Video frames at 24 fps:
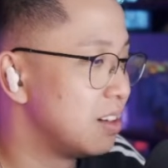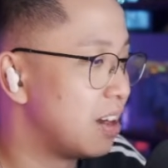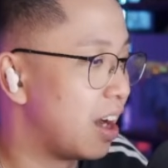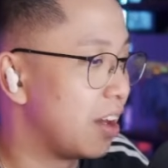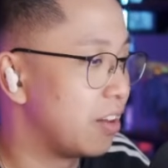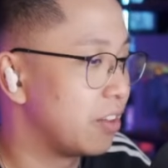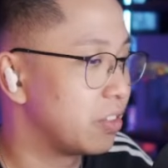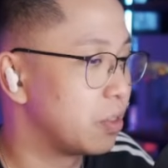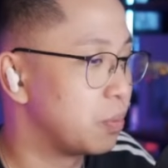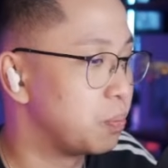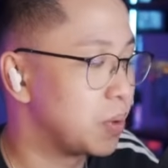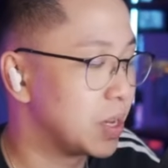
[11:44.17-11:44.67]
I
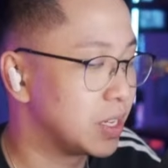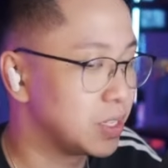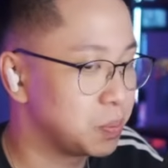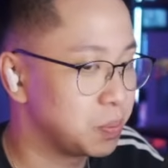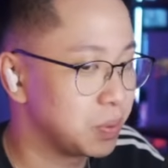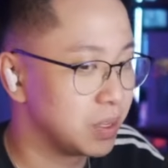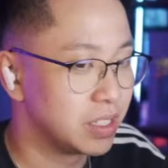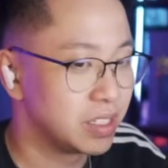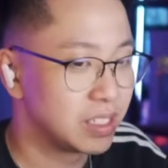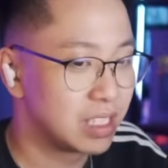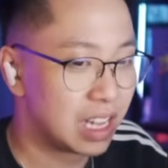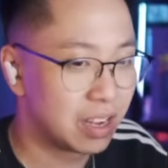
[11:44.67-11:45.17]
think the best
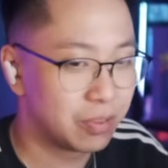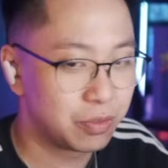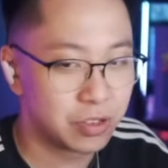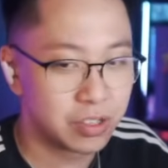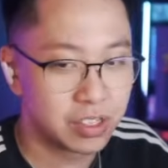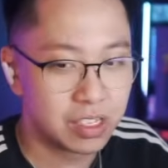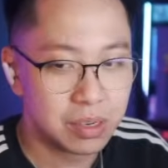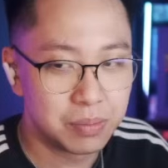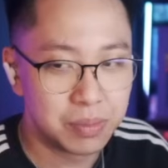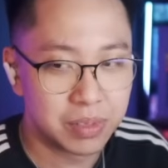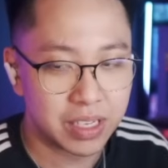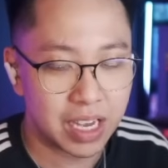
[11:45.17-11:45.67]
playstyle for
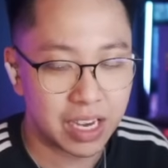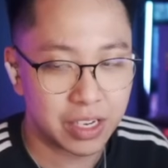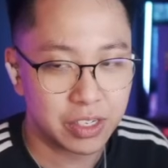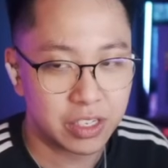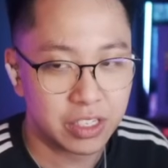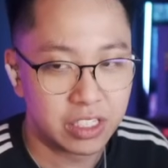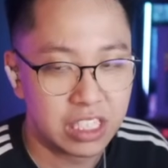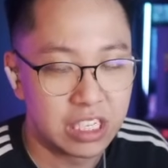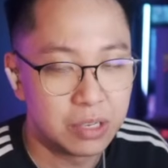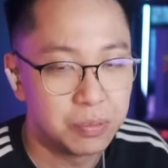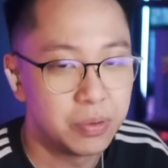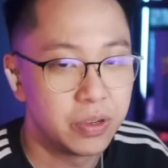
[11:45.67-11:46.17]
Sim is
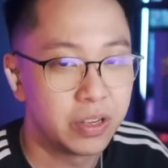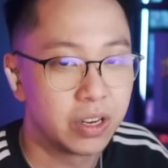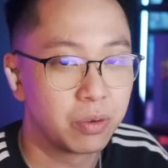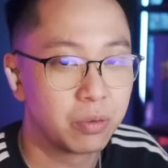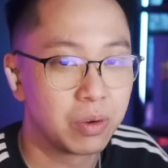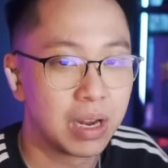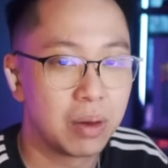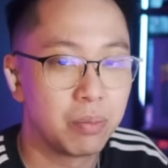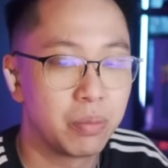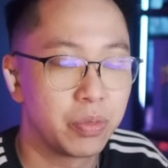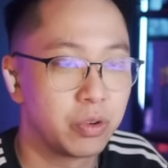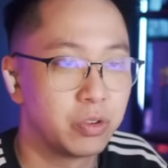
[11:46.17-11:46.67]
actually TPing
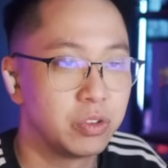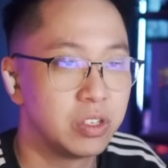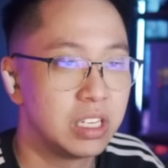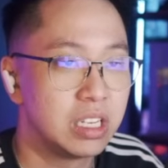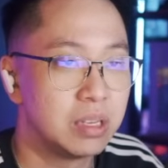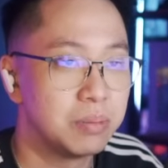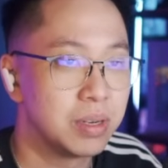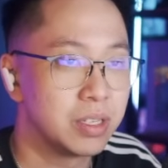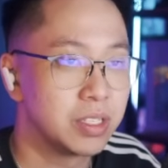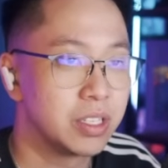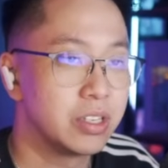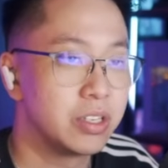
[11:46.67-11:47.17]
around with your
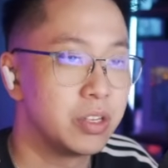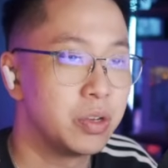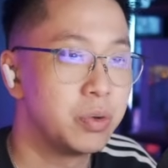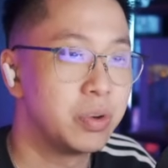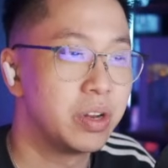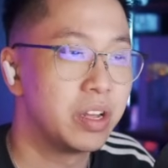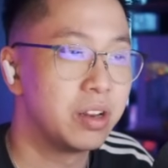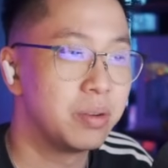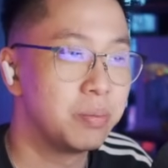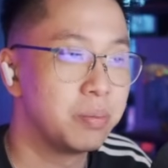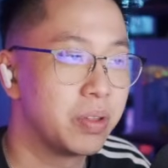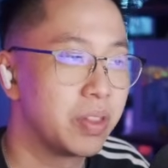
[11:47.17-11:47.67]
team as a
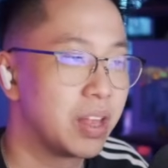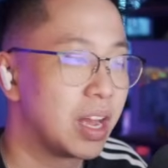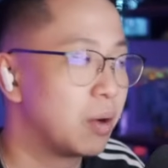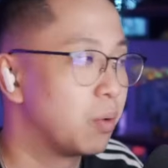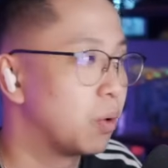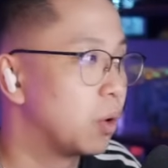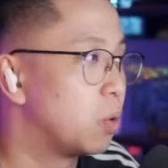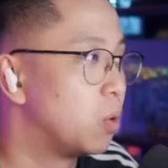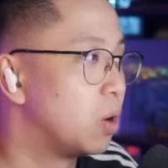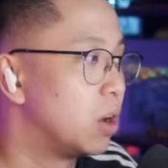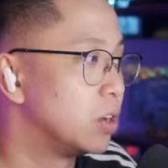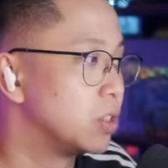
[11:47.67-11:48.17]
unit, but that
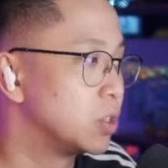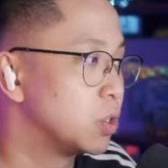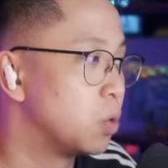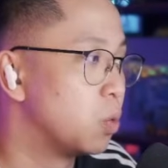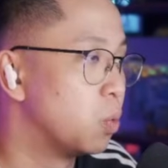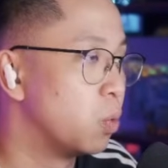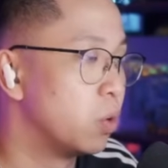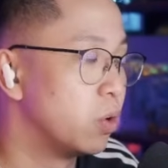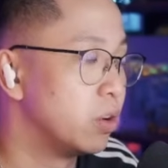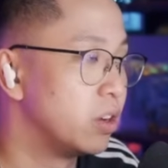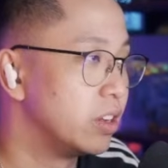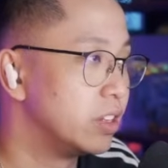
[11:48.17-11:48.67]
requires
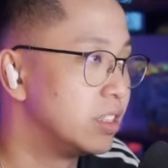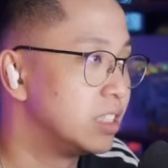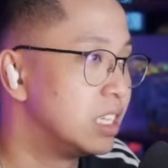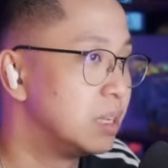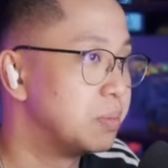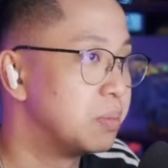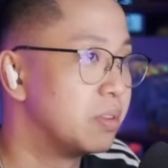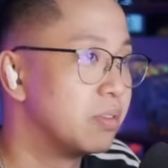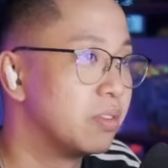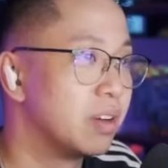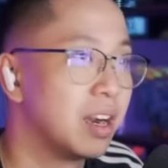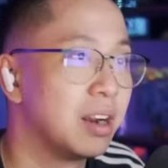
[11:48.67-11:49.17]
coordinated
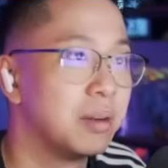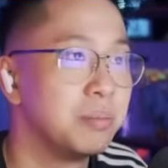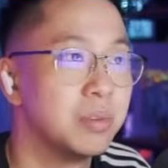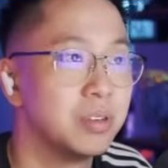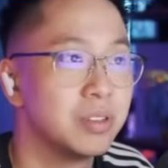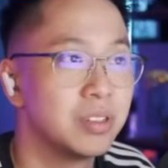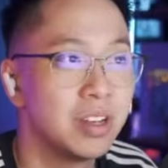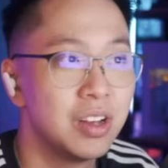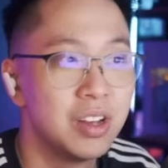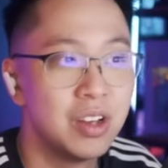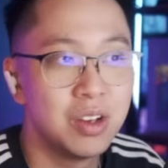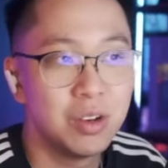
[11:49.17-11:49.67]
team
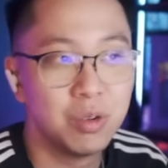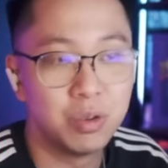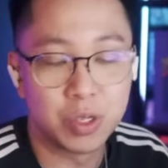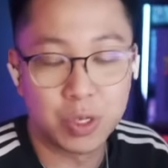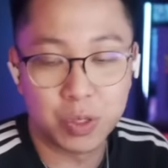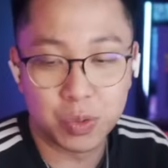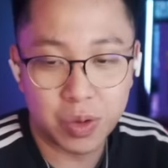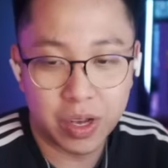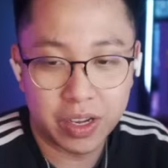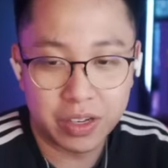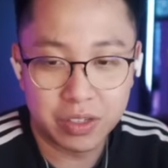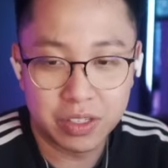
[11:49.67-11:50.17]
environments, which
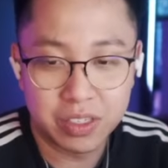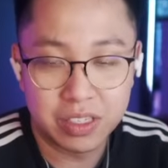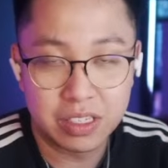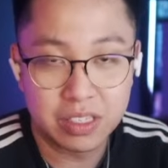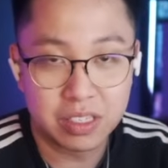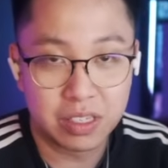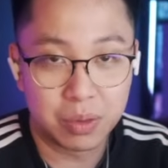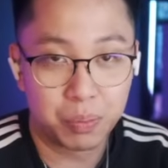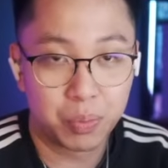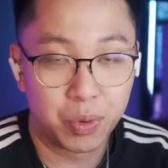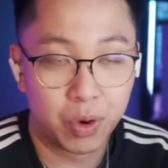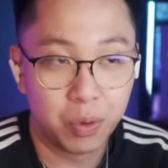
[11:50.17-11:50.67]
is why you'll see
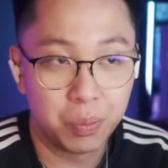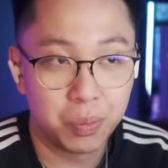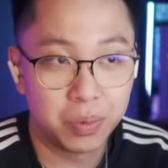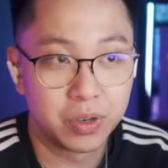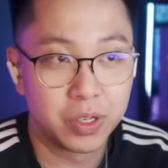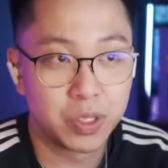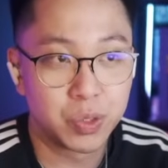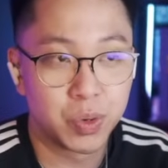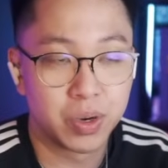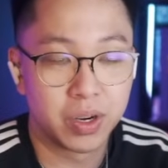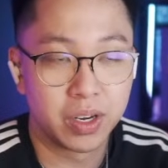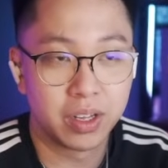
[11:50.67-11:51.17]
some pro
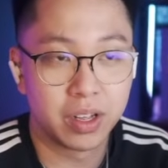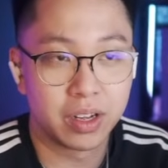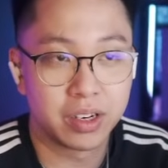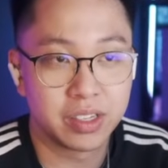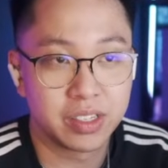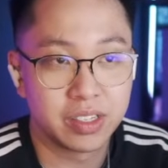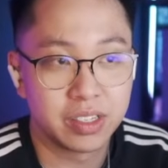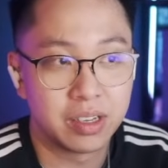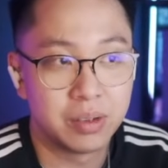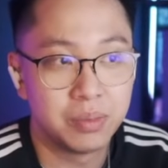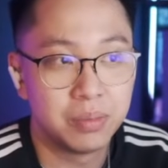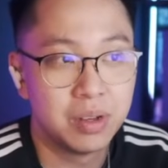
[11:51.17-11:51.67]
players run a lot of
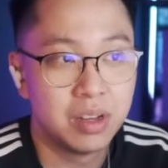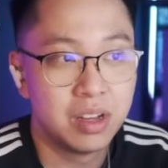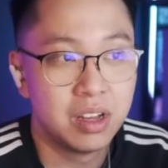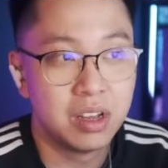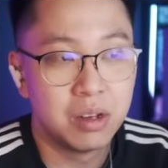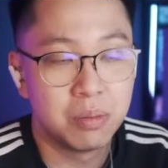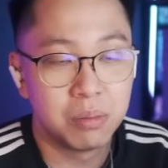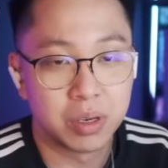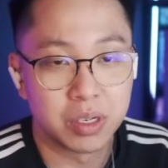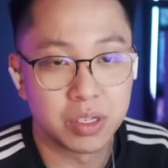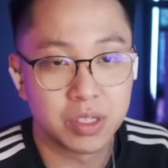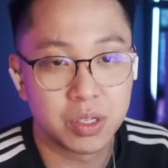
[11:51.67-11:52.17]
Sim,
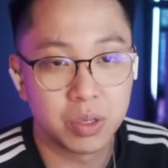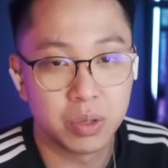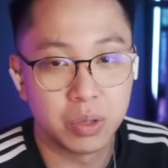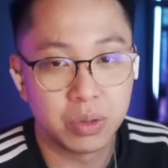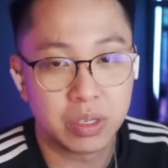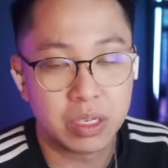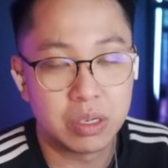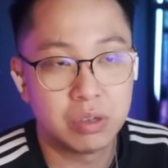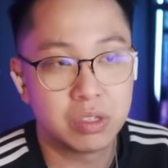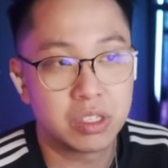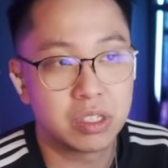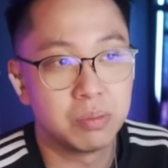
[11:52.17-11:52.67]
but a solo
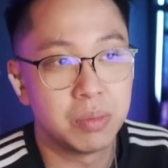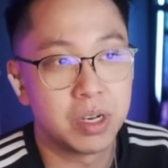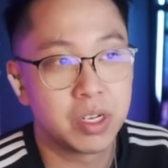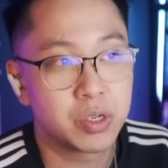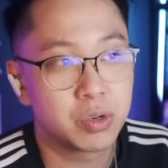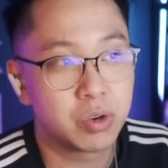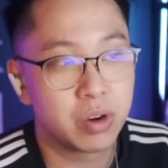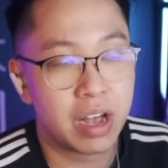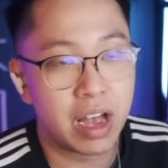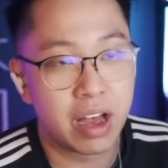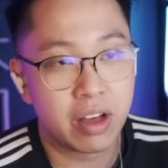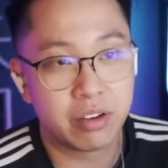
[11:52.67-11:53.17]
queue
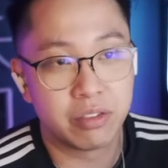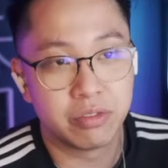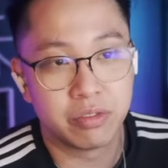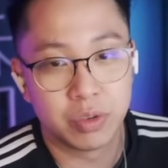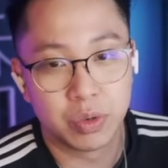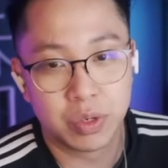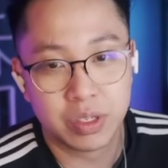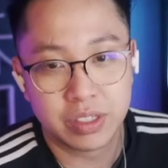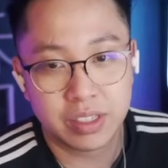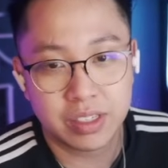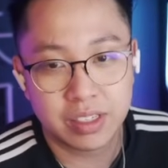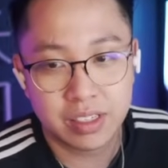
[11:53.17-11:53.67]
Symmetra out of
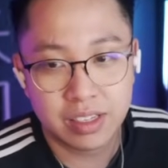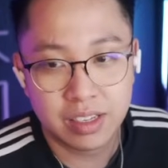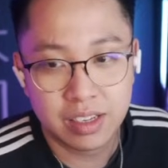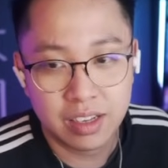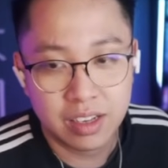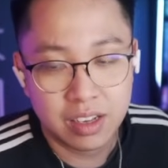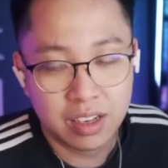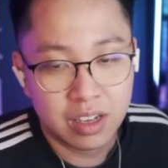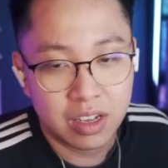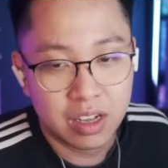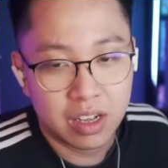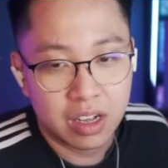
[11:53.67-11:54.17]
voice
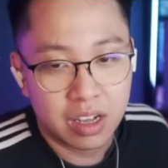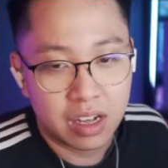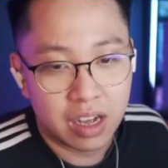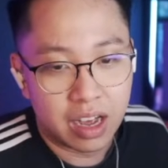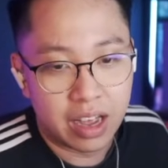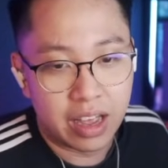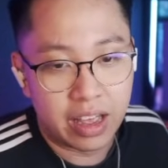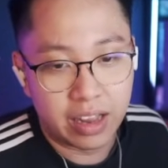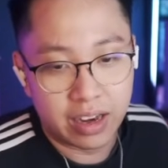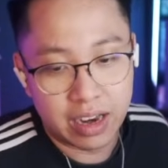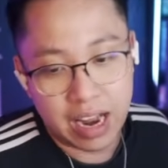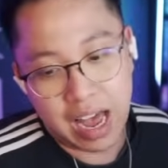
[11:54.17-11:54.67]

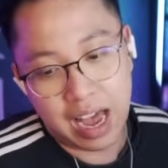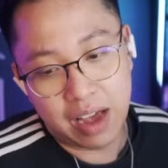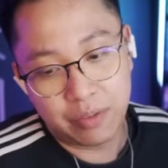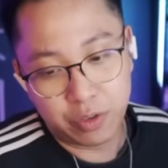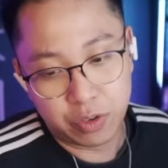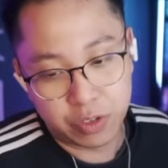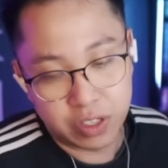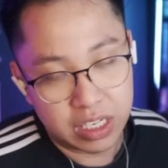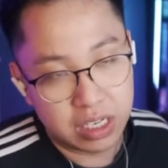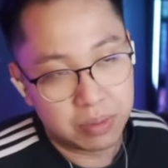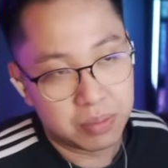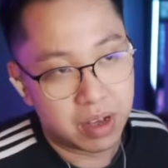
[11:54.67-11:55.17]
and half
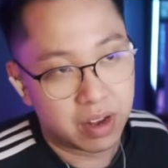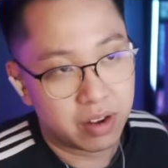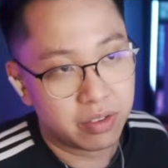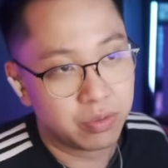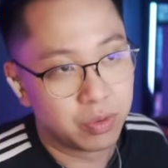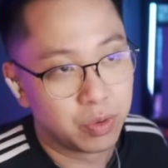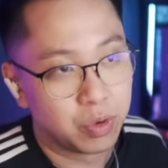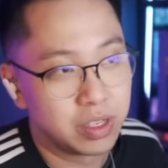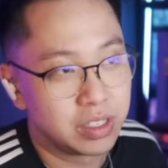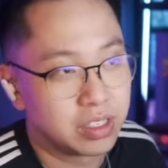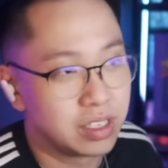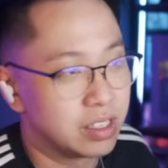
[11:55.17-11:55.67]
your team out of
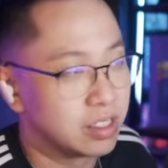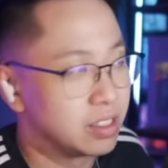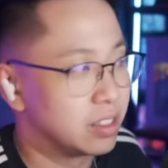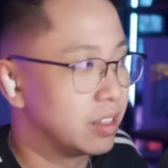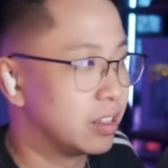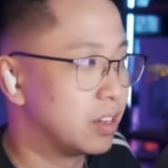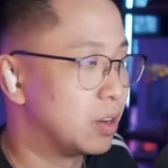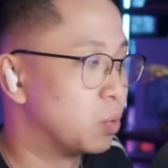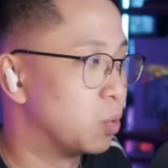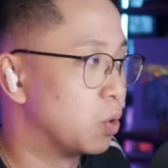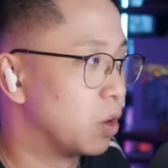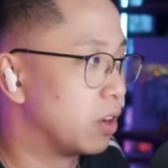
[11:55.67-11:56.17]
voice isn't
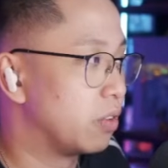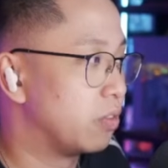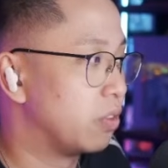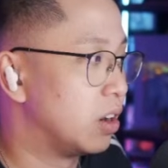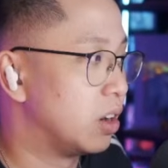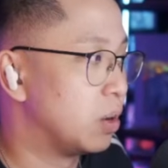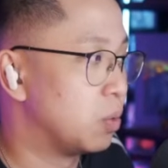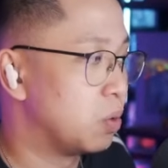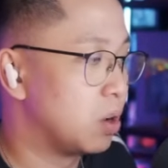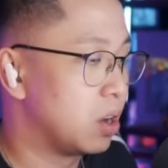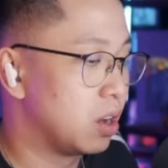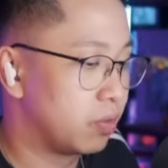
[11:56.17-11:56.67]
going to work
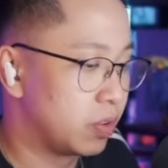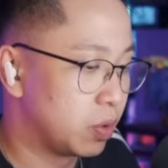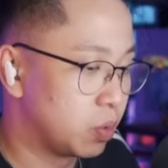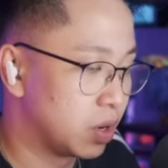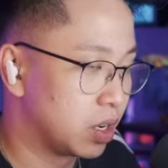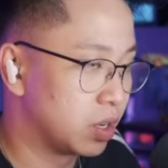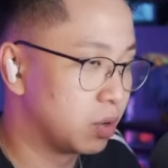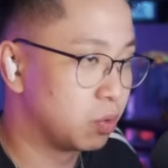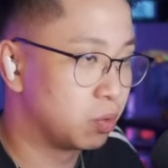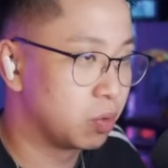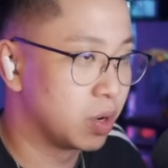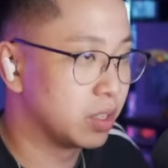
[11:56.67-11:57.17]
very well if you
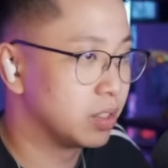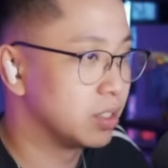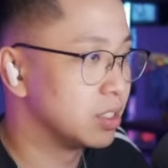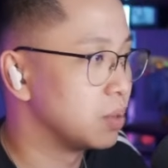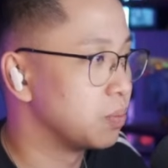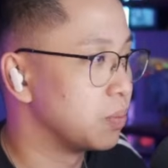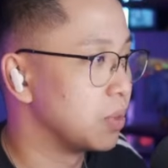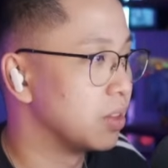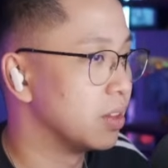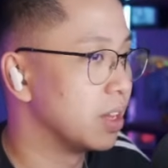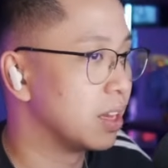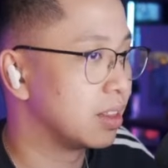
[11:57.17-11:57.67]
want to run
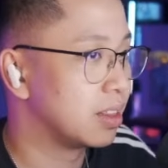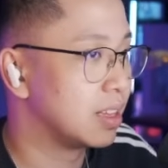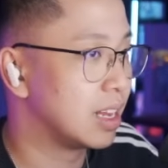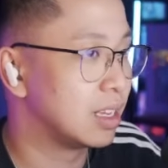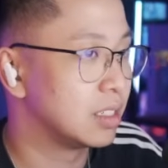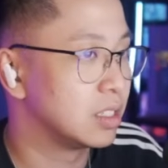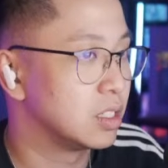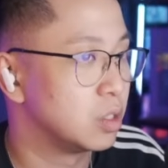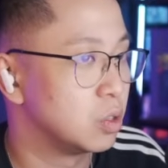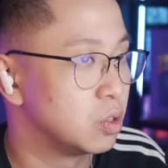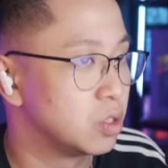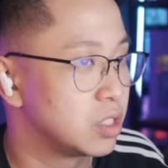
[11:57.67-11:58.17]
something like
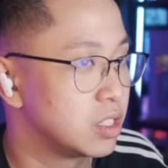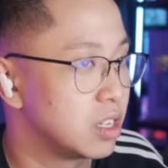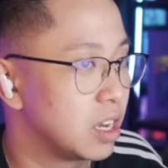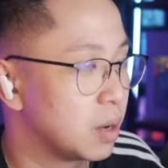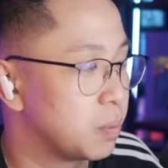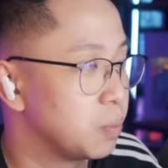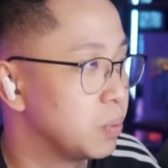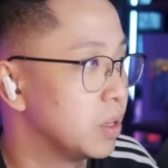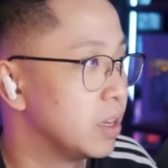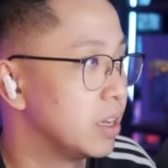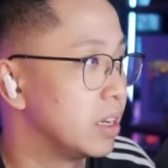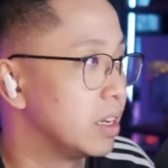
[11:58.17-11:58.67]
that. So you're
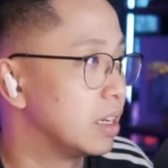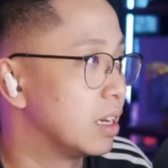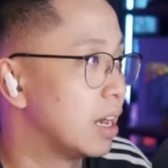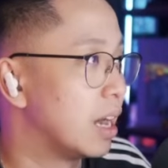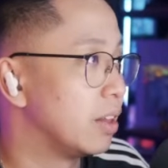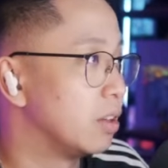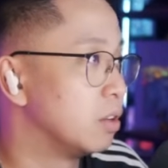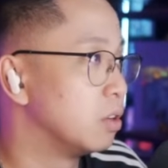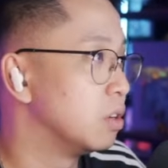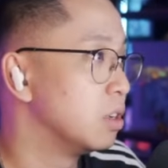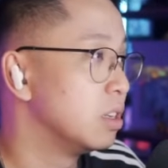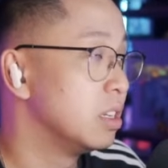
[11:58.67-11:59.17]
stuck playing either